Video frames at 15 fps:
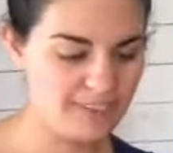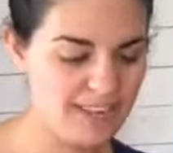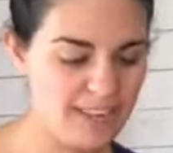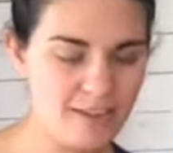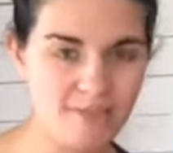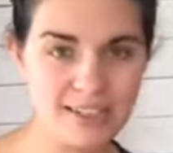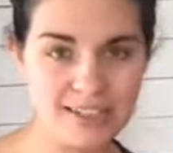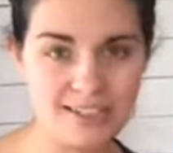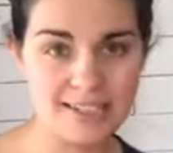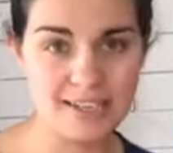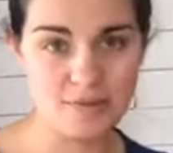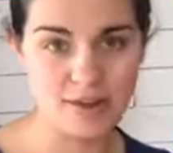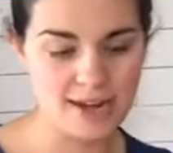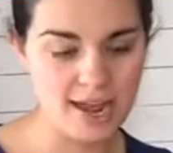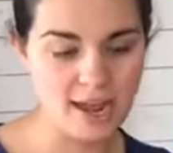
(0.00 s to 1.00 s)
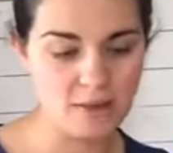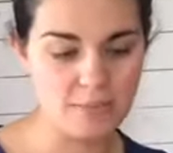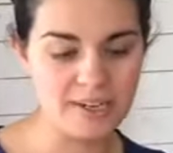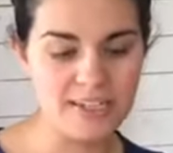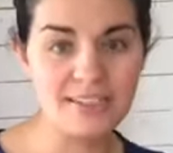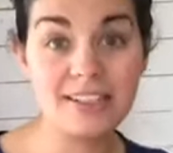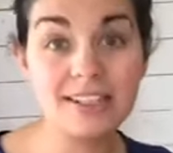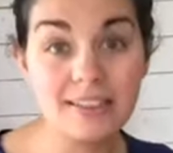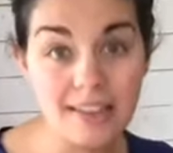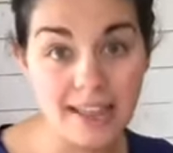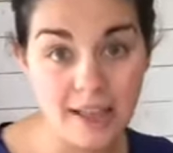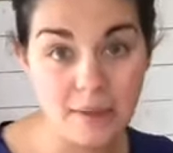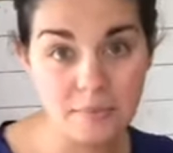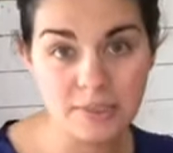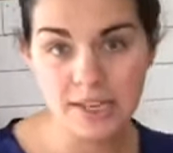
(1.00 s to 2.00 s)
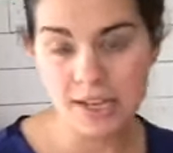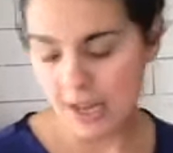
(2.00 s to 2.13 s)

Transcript: Can't really see right now, but it's clamped.